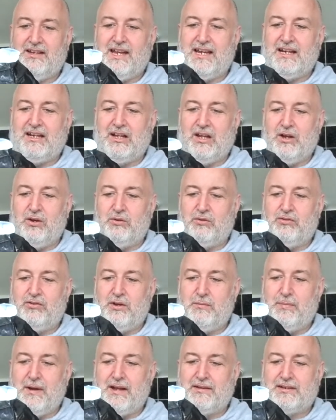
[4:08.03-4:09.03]
Enclosed
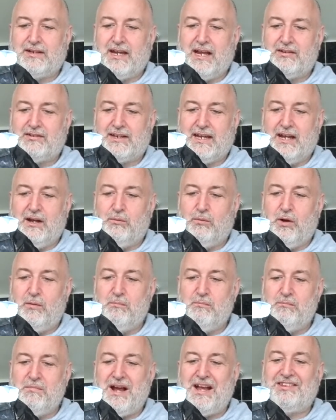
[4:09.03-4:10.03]
2 pints of cask ale,
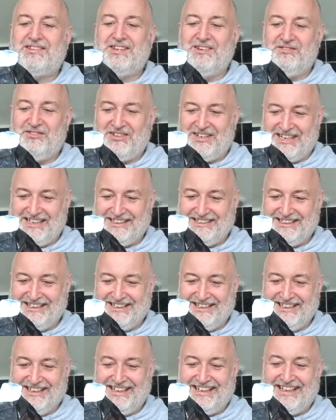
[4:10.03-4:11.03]
1 massive
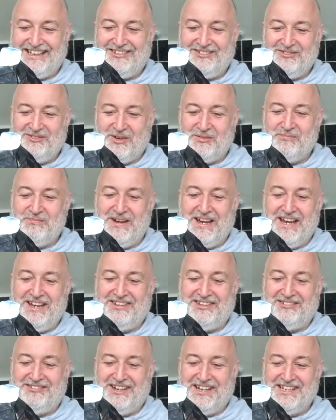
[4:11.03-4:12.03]
t-shirt, 1 beer
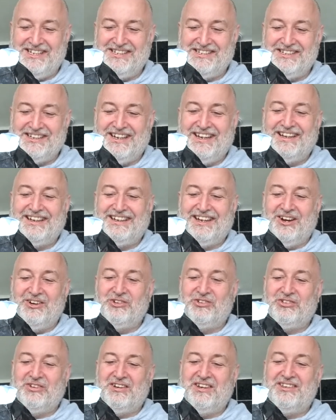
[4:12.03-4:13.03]
syringe,
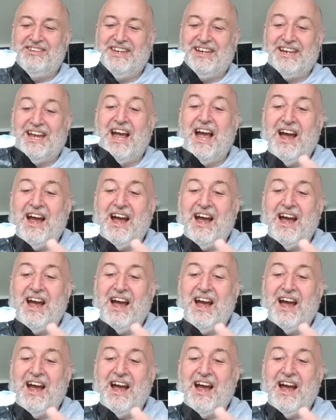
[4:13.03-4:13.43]
coaster and sticker.